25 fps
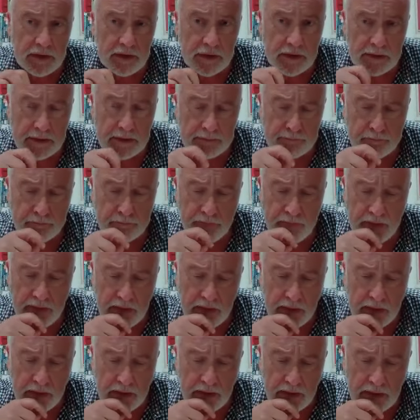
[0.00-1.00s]
Um,
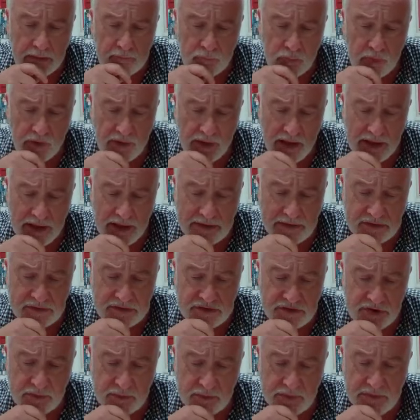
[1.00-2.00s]
and what I
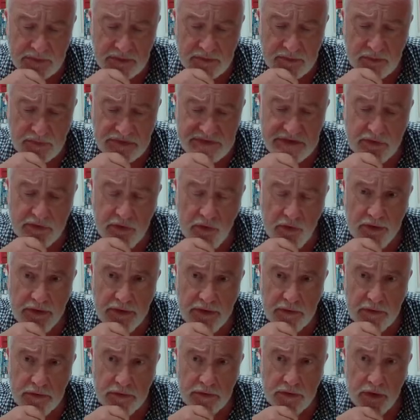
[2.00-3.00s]
contributed was an
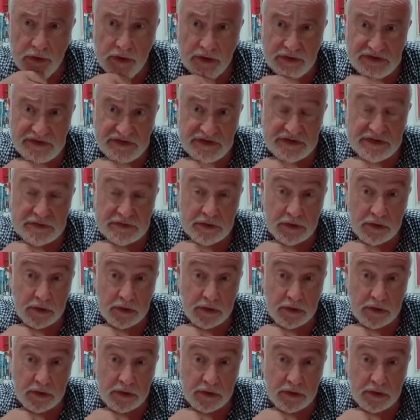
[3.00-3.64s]
article on Hutcheson,